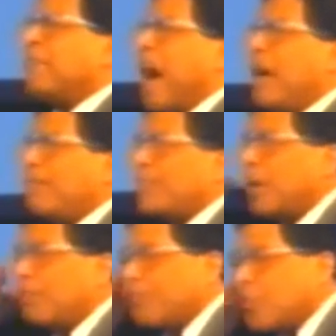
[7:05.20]
about
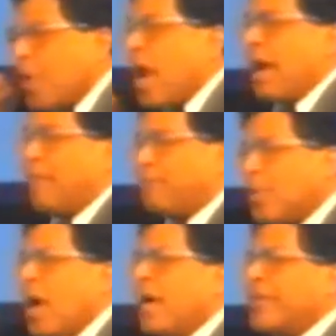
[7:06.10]
a prayer
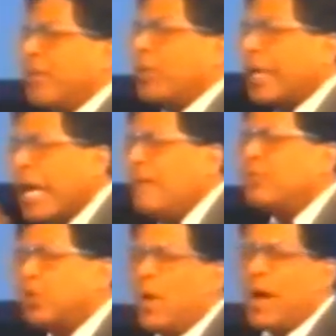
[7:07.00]
that will
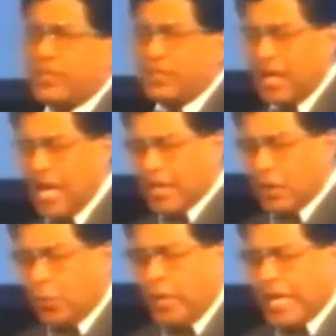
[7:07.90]
come to us,
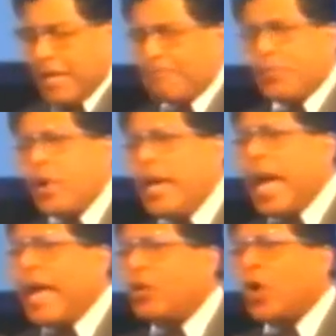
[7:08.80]
that we can
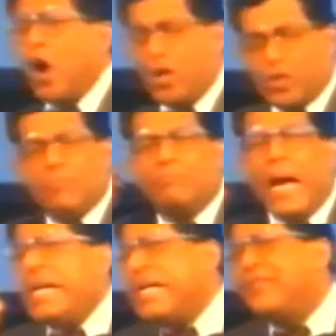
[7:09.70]
pray and cause
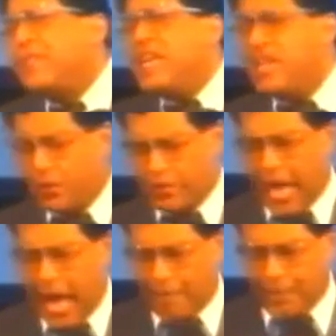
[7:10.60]
mighty things
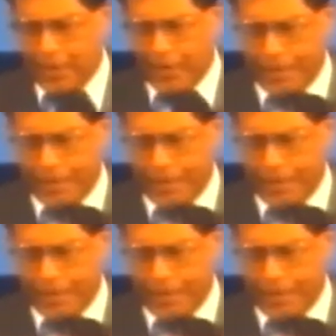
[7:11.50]
to happen.